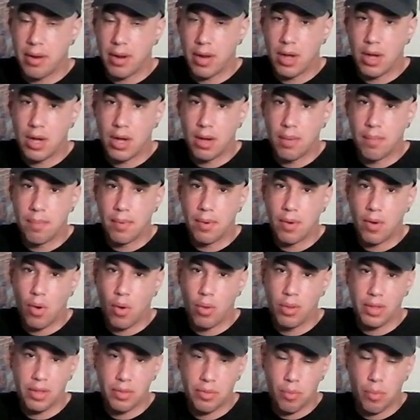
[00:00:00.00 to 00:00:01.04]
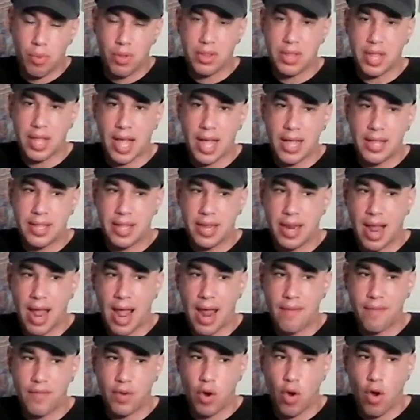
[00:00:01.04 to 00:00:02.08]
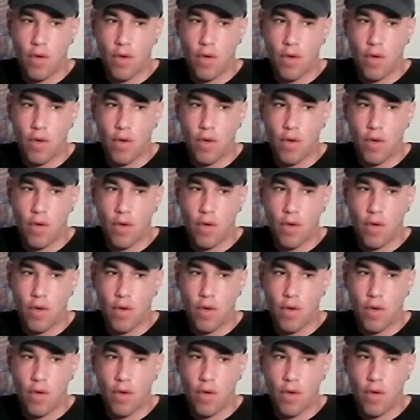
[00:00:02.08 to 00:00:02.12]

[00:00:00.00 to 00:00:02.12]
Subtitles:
But only the one thing I did have an